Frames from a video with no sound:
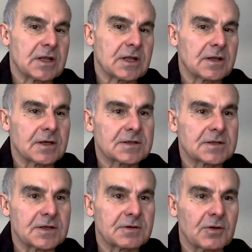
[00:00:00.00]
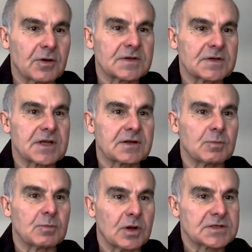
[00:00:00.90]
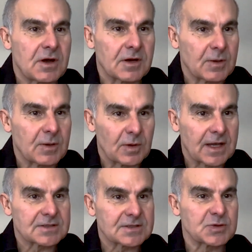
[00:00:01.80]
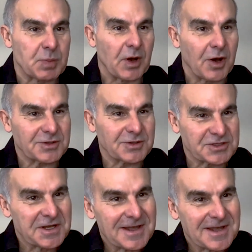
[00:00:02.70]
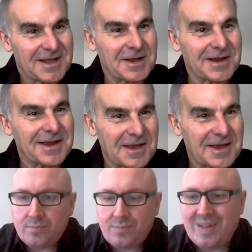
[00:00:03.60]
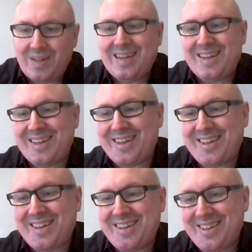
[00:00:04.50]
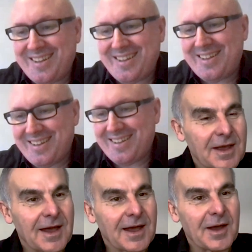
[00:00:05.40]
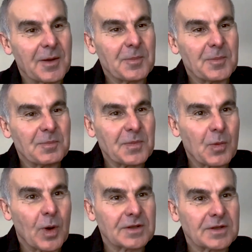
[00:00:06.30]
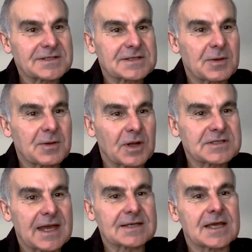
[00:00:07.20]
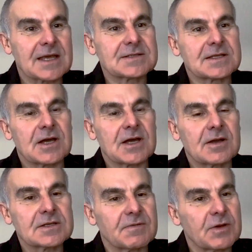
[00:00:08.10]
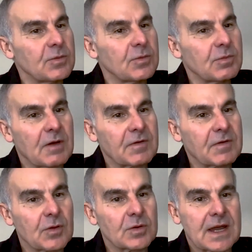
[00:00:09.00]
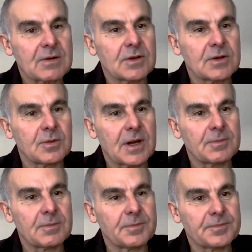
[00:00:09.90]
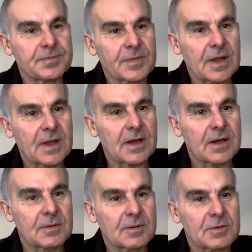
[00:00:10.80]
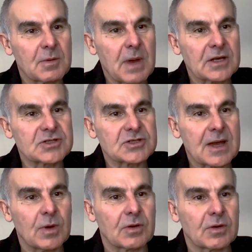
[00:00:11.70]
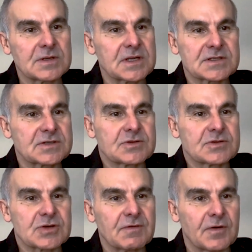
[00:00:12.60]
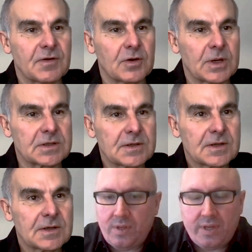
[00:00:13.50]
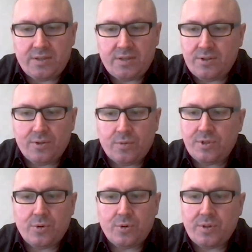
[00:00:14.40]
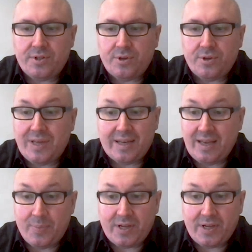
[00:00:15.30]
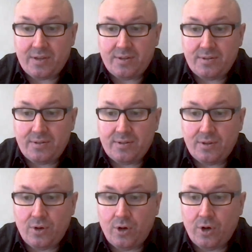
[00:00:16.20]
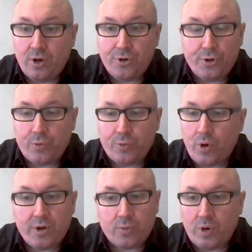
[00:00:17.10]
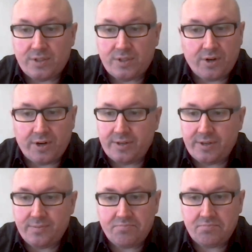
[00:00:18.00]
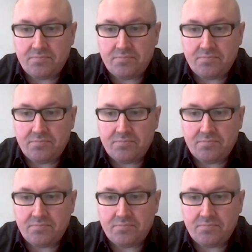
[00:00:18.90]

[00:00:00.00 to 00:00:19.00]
Jonny, that all of a sudden one target will get super hot in the world and his brother. Wants access to the targets. Have you thought how you manage that one, or is it straightforward? Yes, there's no gatekeeping on who can work on what target.